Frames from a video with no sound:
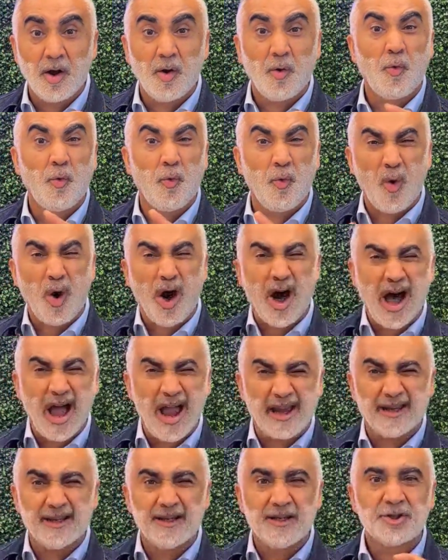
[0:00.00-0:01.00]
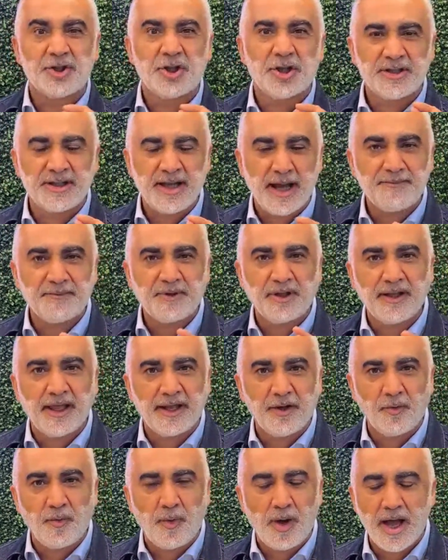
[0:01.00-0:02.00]
Y. Just type the letter
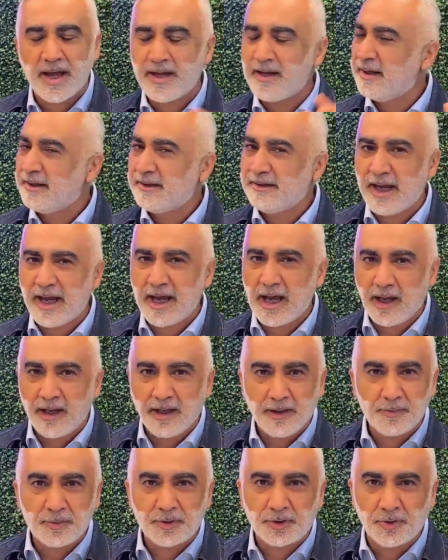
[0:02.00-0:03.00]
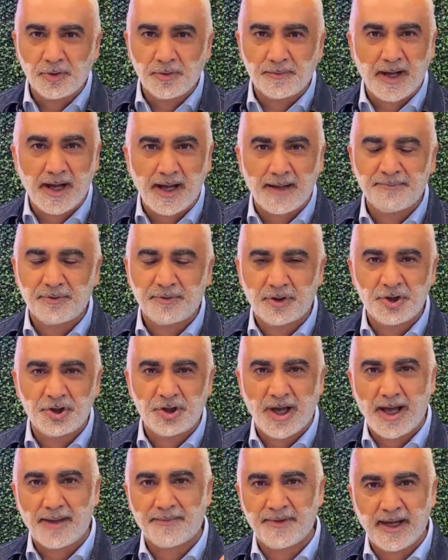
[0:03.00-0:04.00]
Y. Yeah, it was cool, Bob. Good
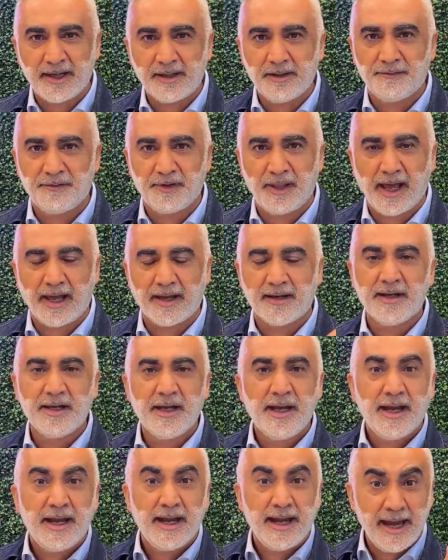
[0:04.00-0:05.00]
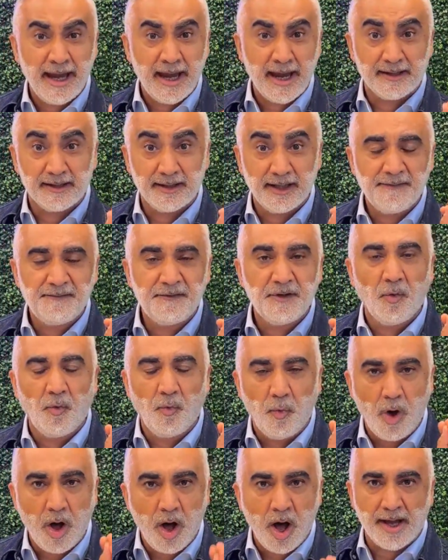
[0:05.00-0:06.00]
job. Thank you for that. And if you
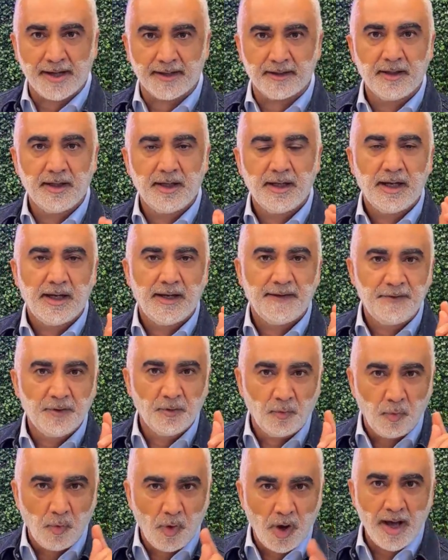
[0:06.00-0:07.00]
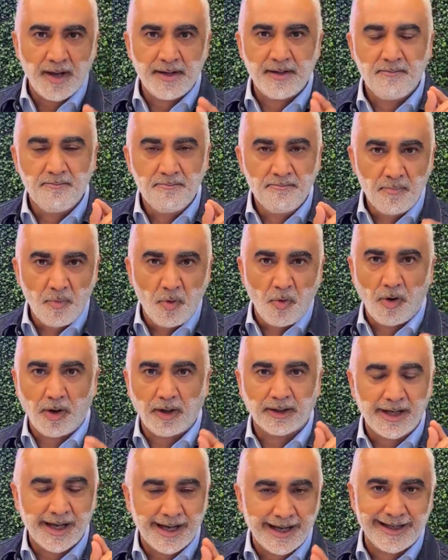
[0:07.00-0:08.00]
want more
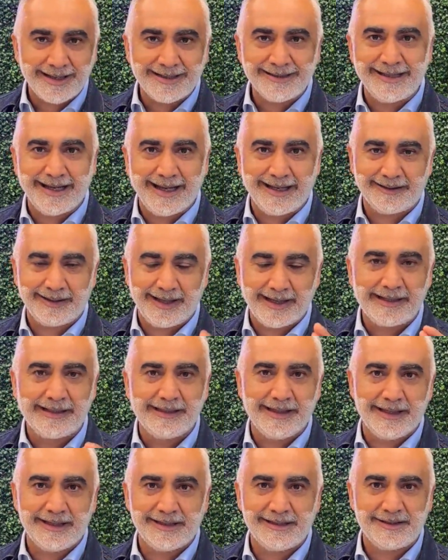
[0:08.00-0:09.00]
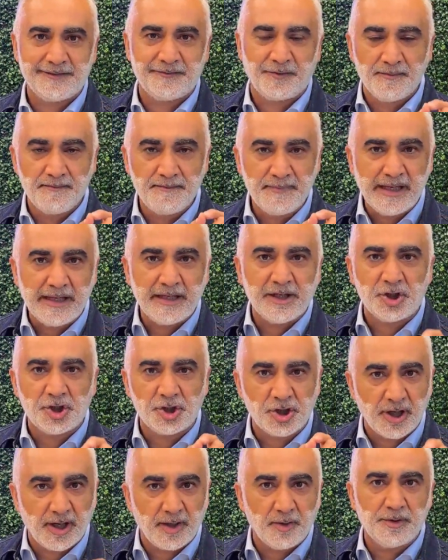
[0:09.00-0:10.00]
content like this, for me to
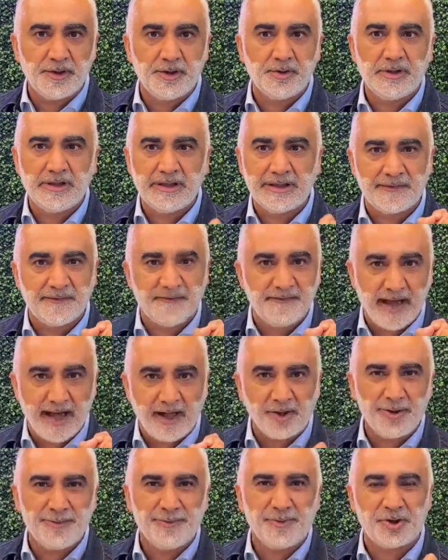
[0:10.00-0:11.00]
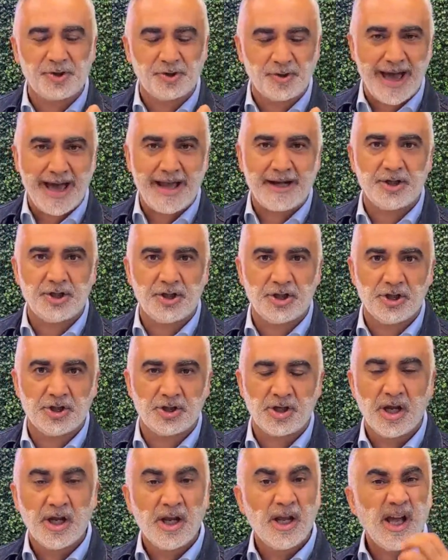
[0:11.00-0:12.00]
share with you these valuable strategies
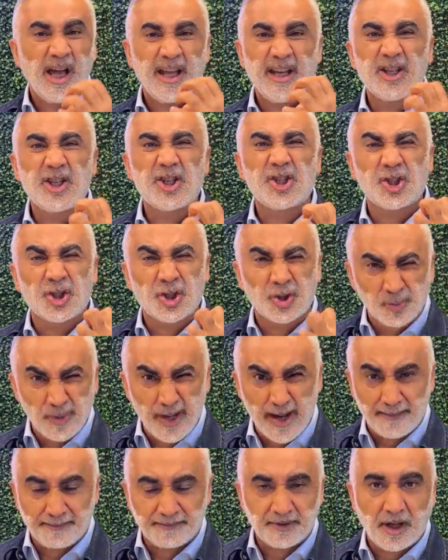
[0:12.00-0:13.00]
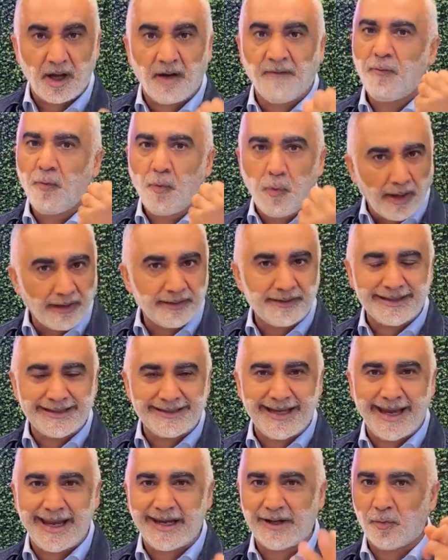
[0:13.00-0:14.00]
and a script of what to
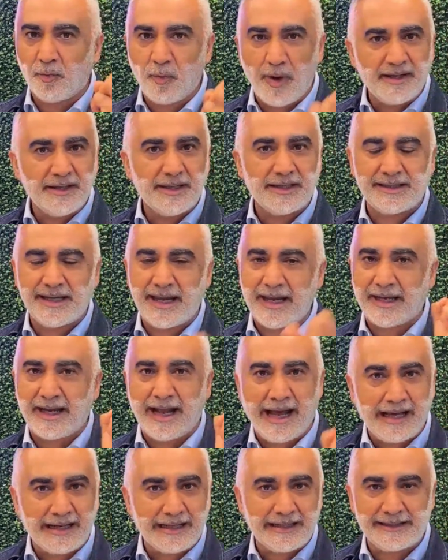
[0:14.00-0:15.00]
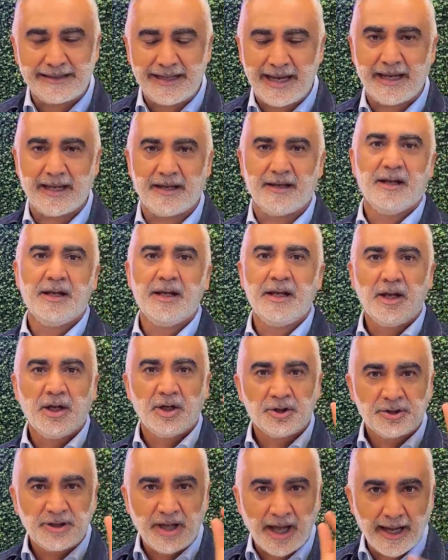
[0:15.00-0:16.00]
say, when to say it, how to say it,
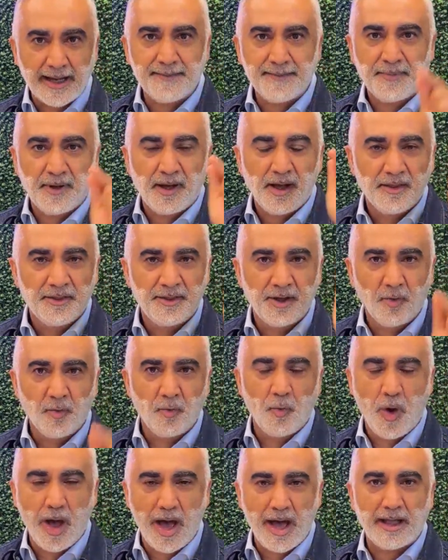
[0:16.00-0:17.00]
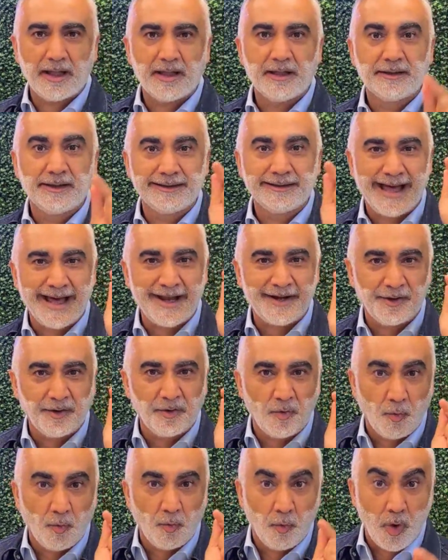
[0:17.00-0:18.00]
type the letter
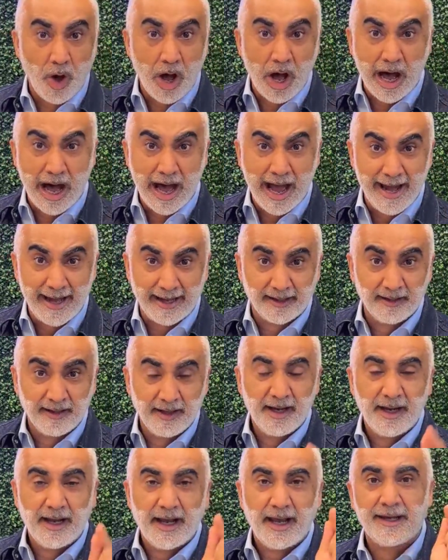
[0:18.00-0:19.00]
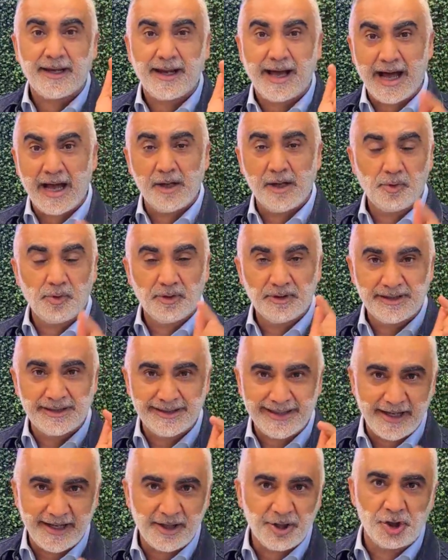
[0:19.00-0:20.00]
Y, and I will
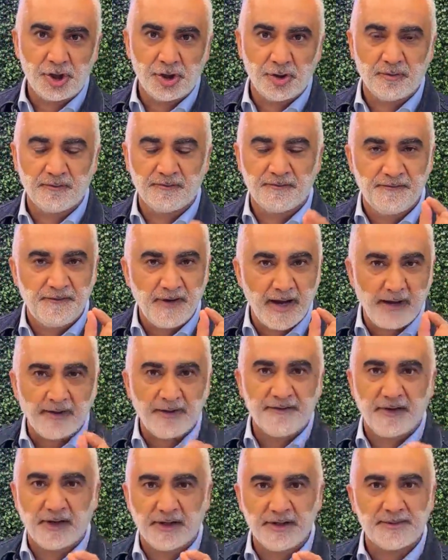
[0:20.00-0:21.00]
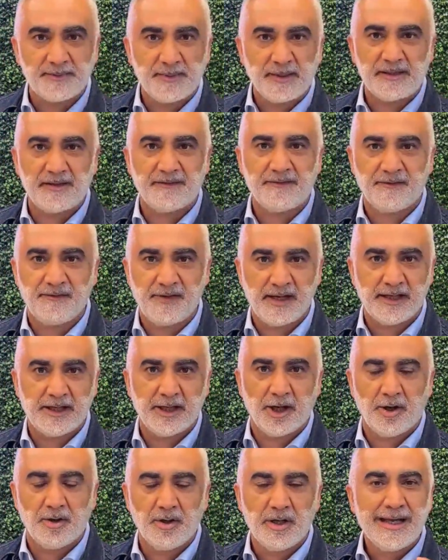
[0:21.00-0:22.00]
send you very, very specific
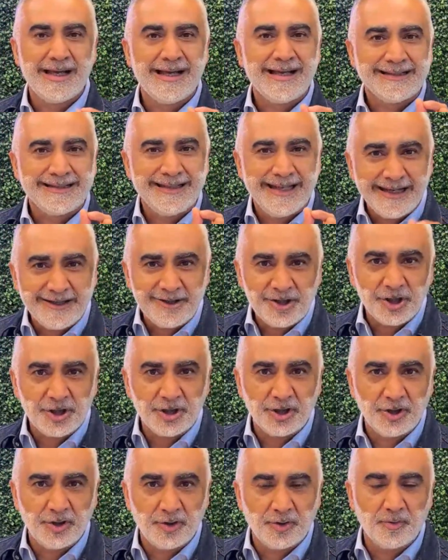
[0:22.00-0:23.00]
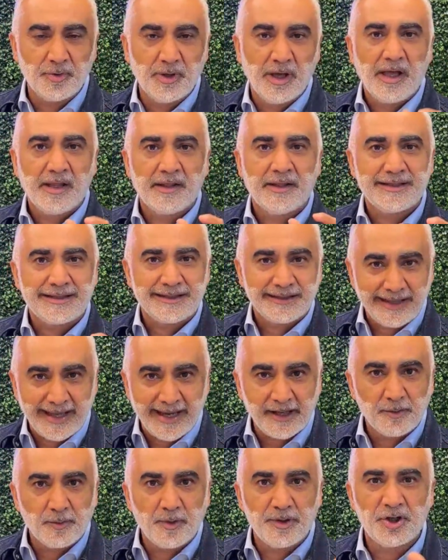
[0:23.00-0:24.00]
video teaching you this
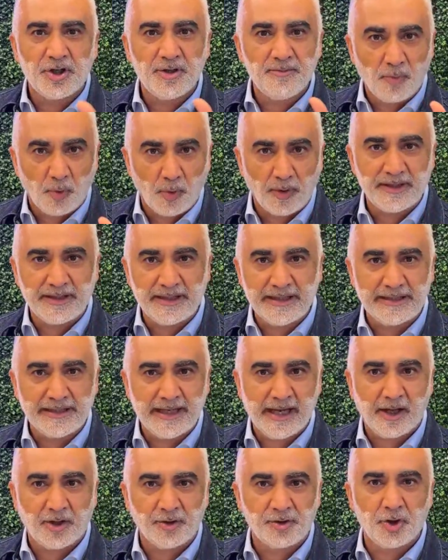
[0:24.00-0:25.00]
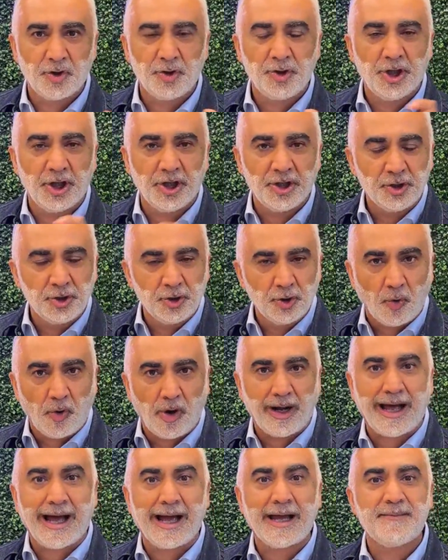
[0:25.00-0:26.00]
language in more detail so that your
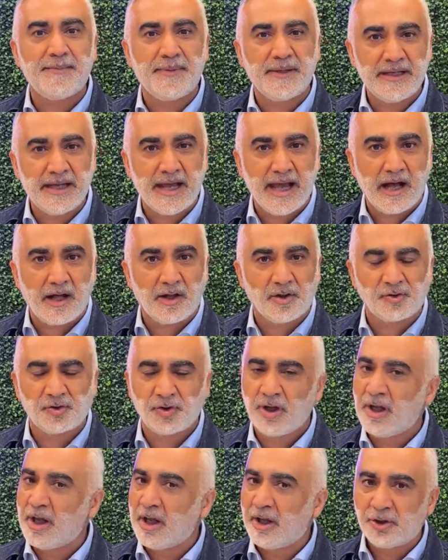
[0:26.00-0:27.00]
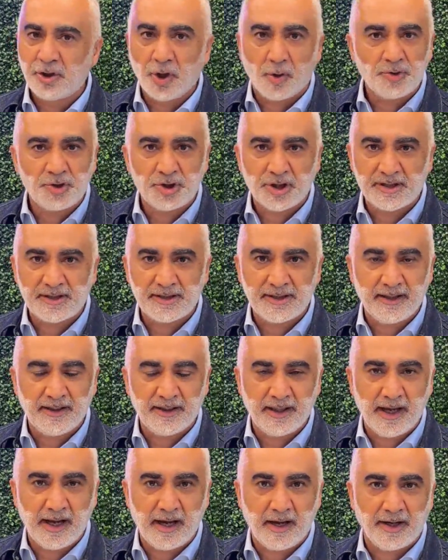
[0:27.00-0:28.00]
IPLs don't just sit
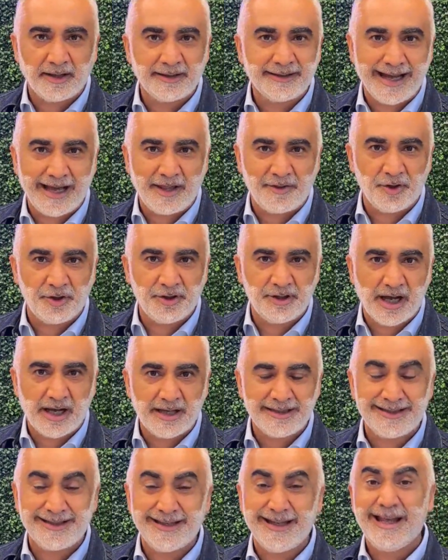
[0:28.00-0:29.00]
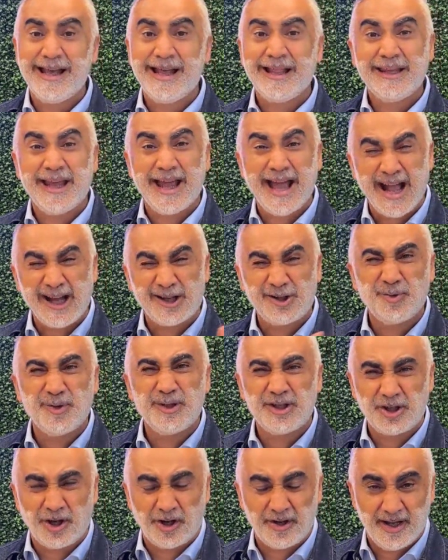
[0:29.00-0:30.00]
there and gather dust, they actually
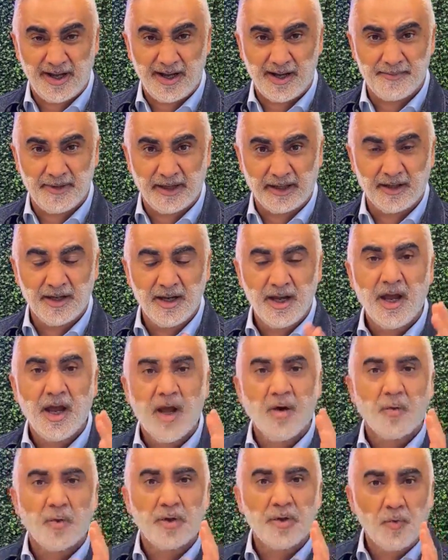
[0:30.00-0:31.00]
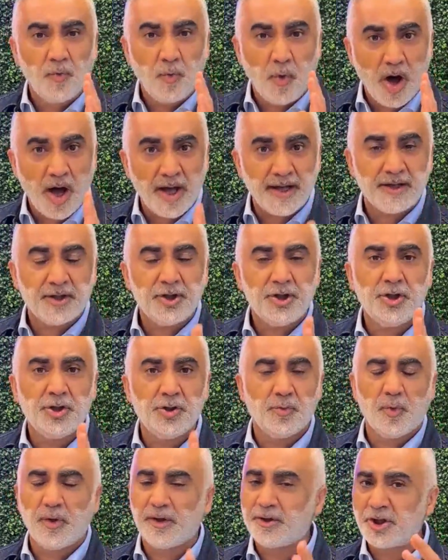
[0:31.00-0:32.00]
start humming.
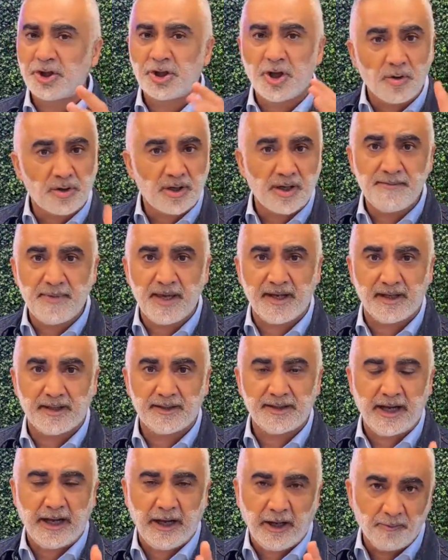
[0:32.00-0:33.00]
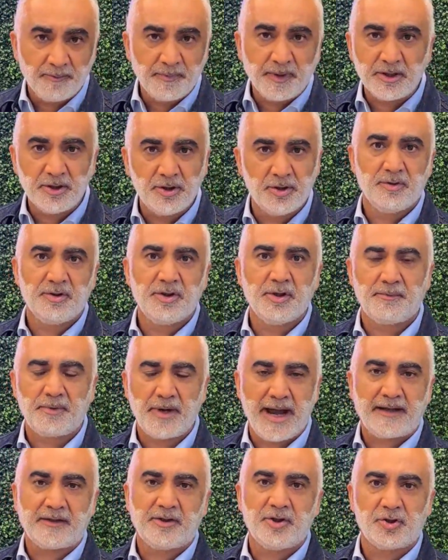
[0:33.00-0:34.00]
We're so committed to helping you and your
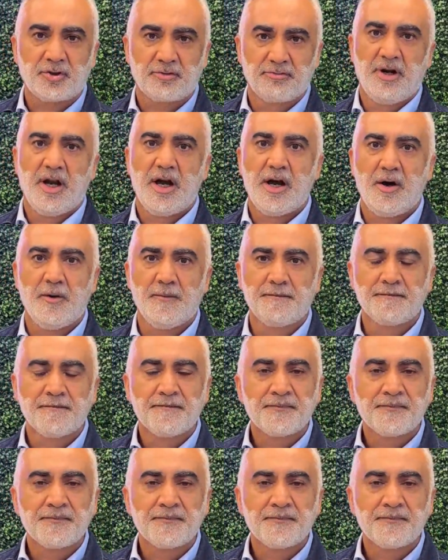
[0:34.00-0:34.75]
practice grow.